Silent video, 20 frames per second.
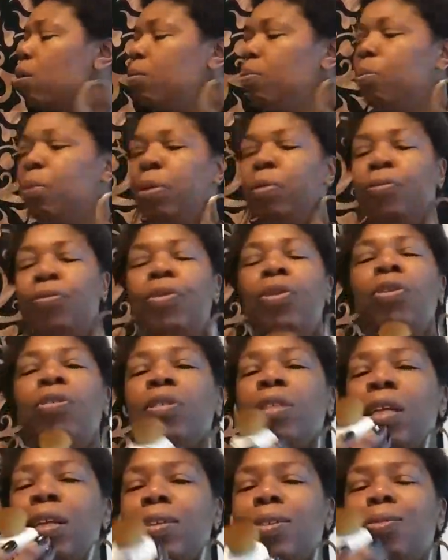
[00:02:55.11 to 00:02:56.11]
But first,
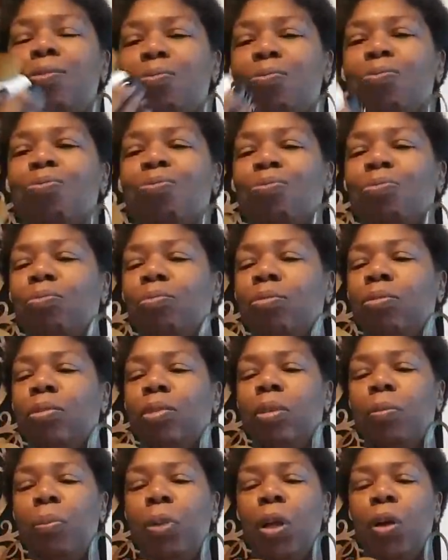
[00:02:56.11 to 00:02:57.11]
let's
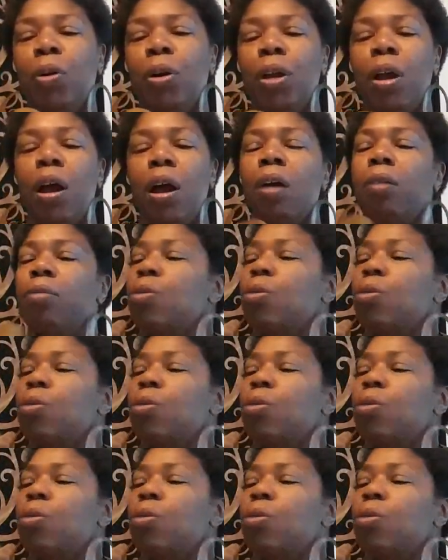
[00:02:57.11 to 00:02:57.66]
blow it off.